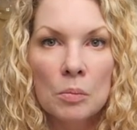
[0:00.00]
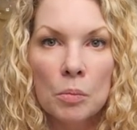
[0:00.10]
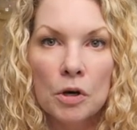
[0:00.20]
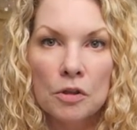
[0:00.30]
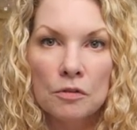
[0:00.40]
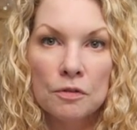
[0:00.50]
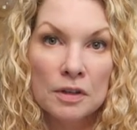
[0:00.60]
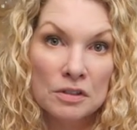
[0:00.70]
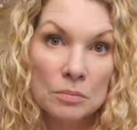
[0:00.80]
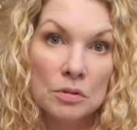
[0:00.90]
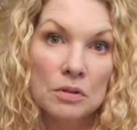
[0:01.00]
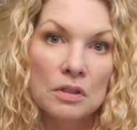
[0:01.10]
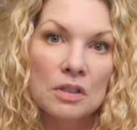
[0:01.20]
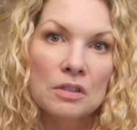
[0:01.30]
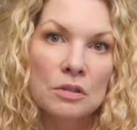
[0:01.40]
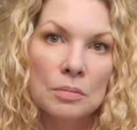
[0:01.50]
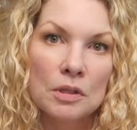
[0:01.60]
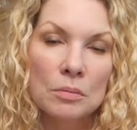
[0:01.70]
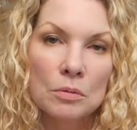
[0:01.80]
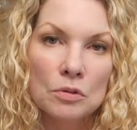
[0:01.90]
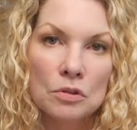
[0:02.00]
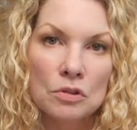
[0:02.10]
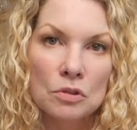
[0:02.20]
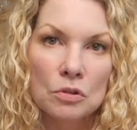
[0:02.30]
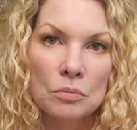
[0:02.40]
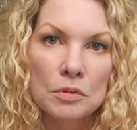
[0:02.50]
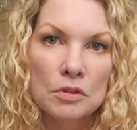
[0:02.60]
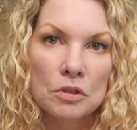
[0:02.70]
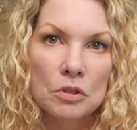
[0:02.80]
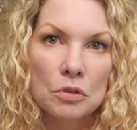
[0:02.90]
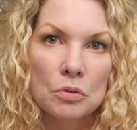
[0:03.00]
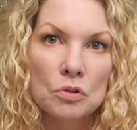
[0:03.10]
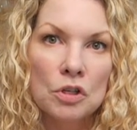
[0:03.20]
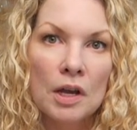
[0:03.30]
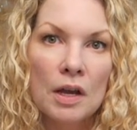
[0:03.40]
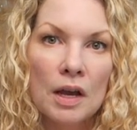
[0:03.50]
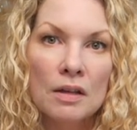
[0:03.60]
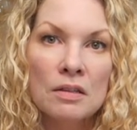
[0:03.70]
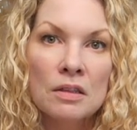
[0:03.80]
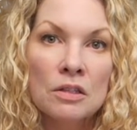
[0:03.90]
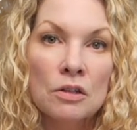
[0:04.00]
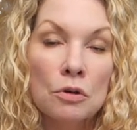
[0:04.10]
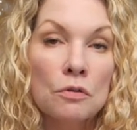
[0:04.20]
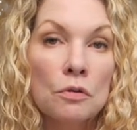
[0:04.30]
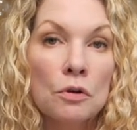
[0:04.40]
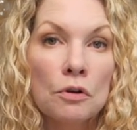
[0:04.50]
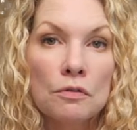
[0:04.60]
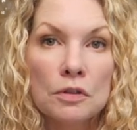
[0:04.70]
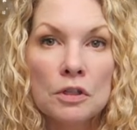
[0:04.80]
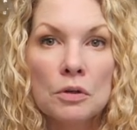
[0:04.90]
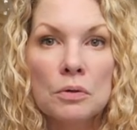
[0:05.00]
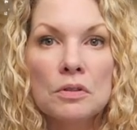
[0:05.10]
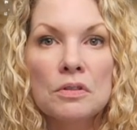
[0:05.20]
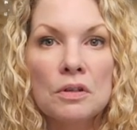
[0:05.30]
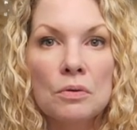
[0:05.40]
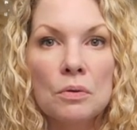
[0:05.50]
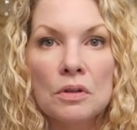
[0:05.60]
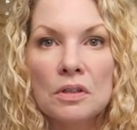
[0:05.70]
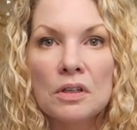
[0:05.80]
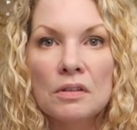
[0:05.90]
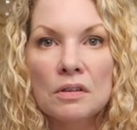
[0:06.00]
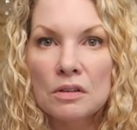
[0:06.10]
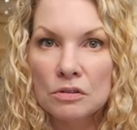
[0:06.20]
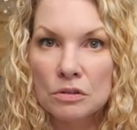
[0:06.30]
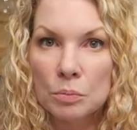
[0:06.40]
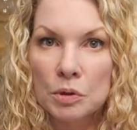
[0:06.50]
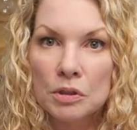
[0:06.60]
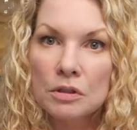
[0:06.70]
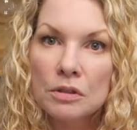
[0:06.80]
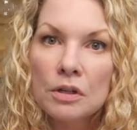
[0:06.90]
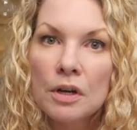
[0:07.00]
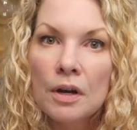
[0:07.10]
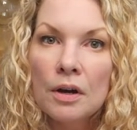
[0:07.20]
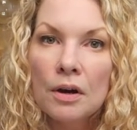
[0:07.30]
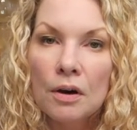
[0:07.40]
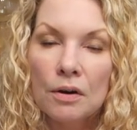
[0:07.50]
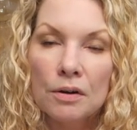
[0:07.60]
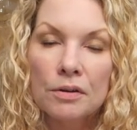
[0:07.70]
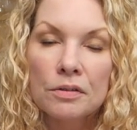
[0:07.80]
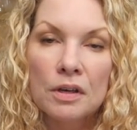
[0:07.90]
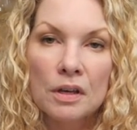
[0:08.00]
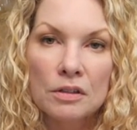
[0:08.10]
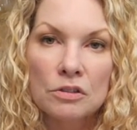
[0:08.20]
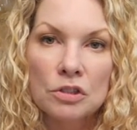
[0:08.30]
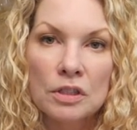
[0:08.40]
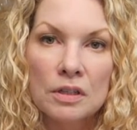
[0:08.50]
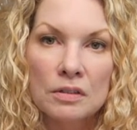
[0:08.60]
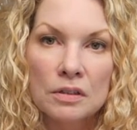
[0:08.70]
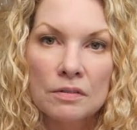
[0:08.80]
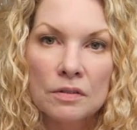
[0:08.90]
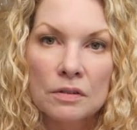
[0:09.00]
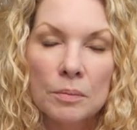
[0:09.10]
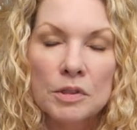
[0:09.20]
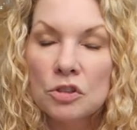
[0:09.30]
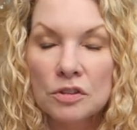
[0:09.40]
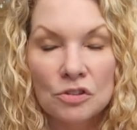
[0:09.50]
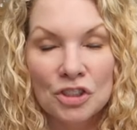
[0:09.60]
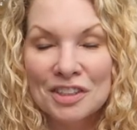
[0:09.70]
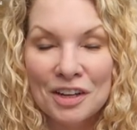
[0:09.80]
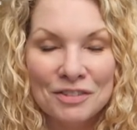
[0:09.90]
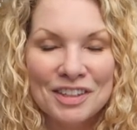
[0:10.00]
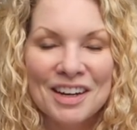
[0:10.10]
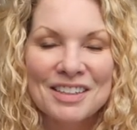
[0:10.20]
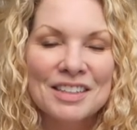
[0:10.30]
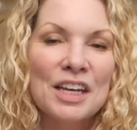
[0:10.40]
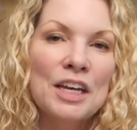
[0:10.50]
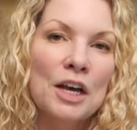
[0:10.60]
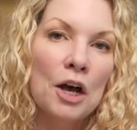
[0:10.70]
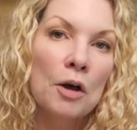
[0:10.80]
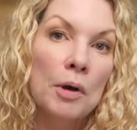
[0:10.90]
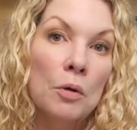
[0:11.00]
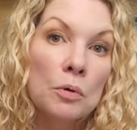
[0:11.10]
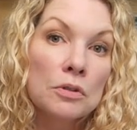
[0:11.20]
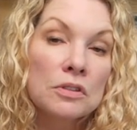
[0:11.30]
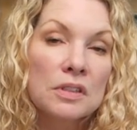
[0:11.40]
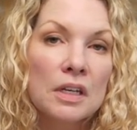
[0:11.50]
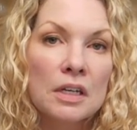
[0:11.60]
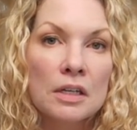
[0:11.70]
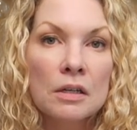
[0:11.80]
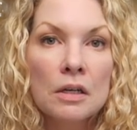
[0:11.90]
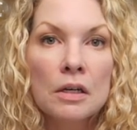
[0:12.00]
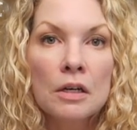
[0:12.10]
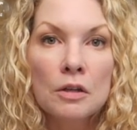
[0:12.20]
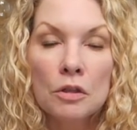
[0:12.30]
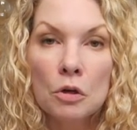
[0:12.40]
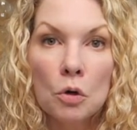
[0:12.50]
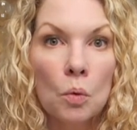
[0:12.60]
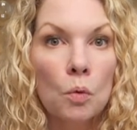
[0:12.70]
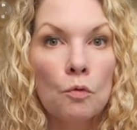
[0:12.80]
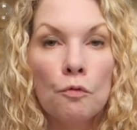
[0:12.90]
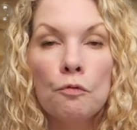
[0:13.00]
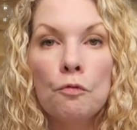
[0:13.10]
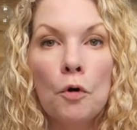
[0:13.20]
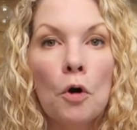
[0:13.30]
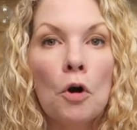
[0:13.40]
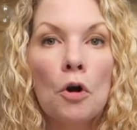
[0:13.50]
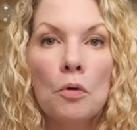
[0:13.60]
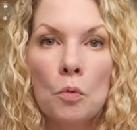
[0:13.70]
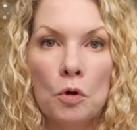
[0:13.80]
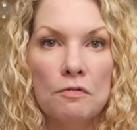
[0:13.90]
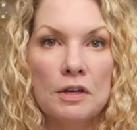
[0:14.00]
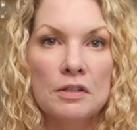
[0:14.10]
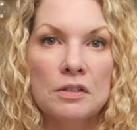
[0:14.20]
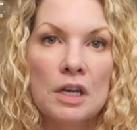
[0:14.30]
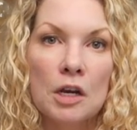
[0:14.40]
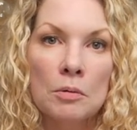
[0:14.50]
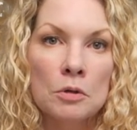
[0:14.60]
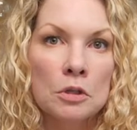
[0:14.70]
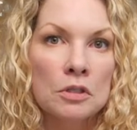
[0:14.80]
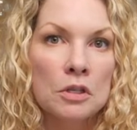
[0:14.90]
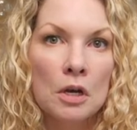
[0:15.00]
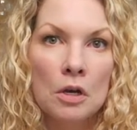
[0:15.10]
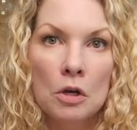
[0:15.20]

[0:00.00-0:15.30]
but the flexibility to be able to zoom is huge. And then the overall video and sound quality I think is superior on the Canon GX7, I mean just G7X. Um, I will say there are far more advanced cameras.